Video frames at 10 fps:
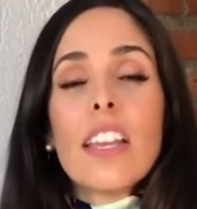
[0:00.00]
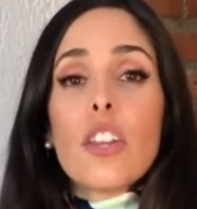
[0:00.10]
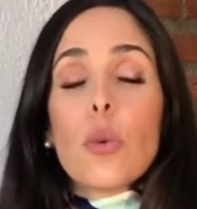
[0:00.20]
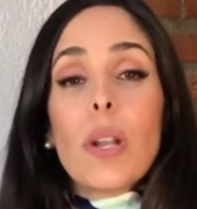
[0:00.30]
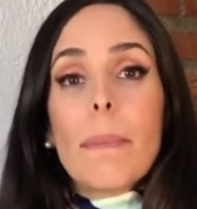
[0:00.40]

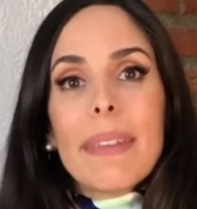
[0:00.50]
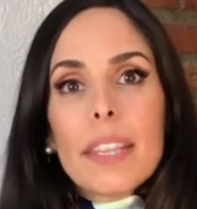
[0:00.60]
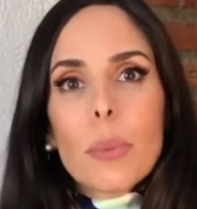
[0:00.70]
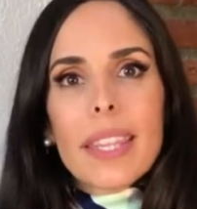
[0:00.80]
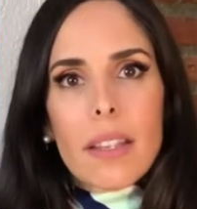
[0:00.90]
You will meet
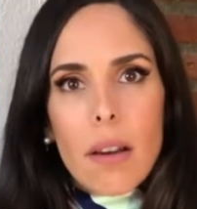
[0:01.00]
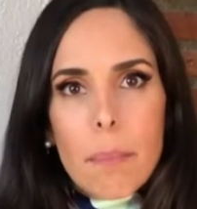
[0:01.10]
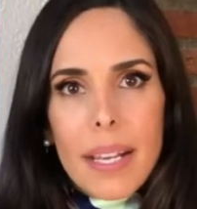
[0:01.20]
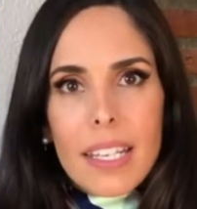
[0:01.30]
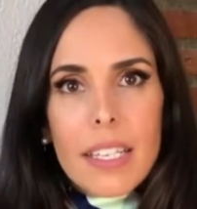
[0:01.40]
with
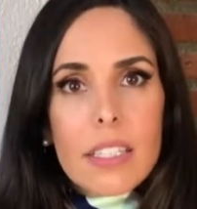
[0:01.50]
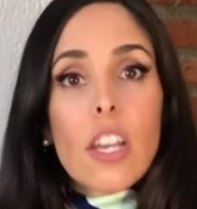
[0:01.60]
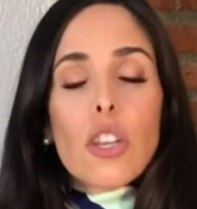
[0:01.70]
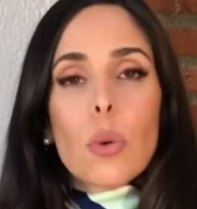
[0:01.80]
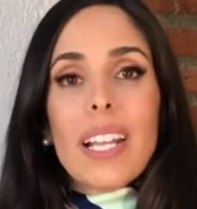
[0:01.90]
companies.
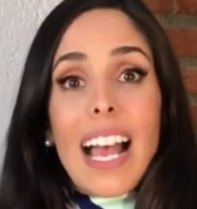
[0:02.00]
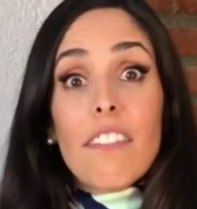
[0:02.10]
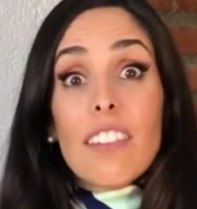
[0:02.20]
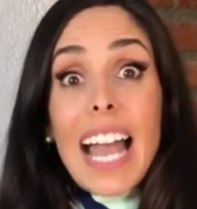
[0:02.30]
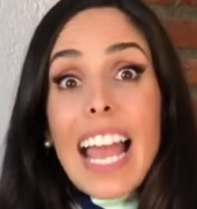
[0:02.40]
You will
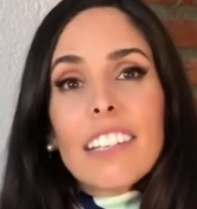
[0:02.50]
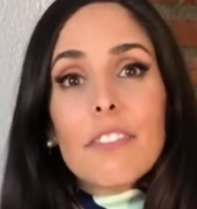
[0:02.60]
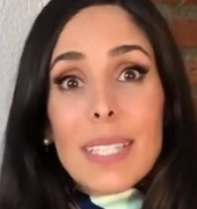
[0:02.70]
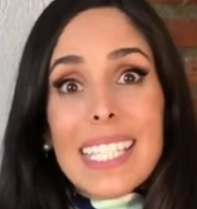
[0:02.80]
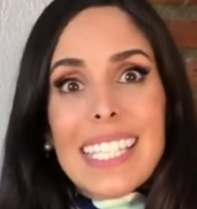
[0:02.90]
have live
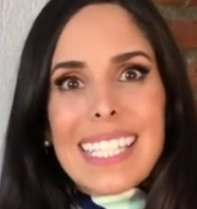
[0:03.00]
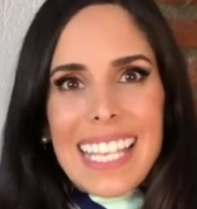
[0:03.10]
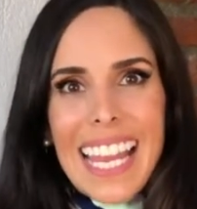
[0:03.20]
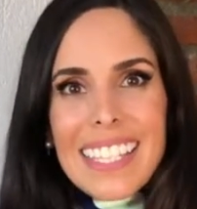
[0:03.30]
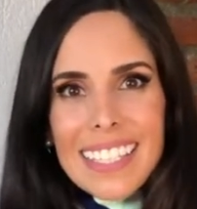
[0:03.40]
business
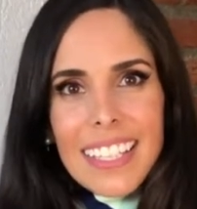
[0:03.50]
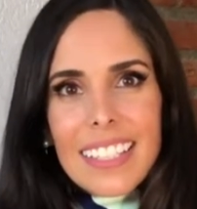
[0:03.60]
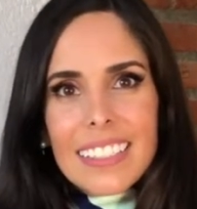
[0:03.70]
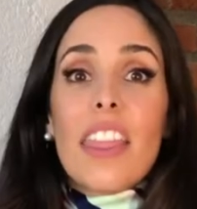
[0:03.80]
cases.